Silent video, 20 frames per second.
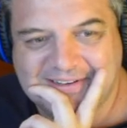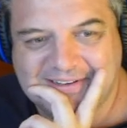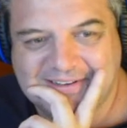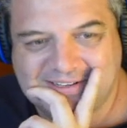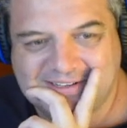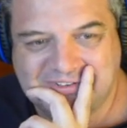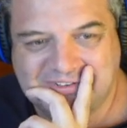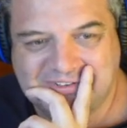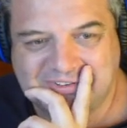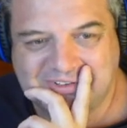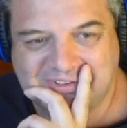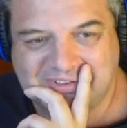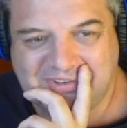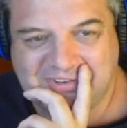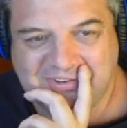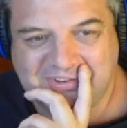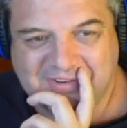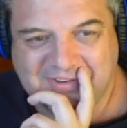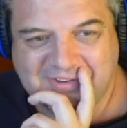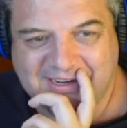This
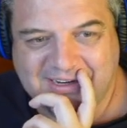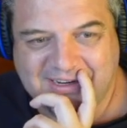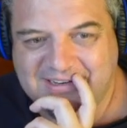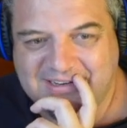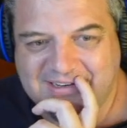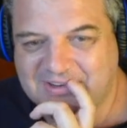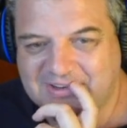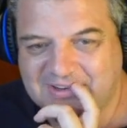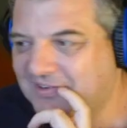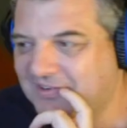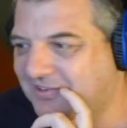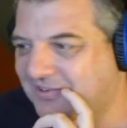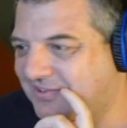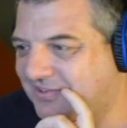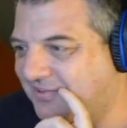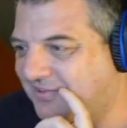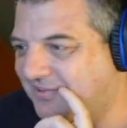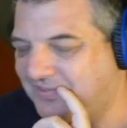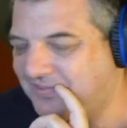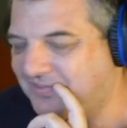is funny. The goal is
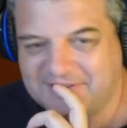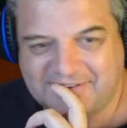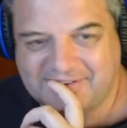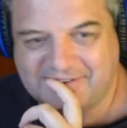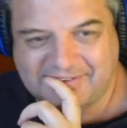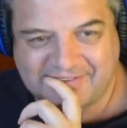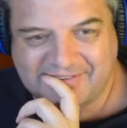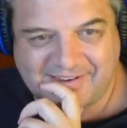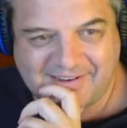to focus...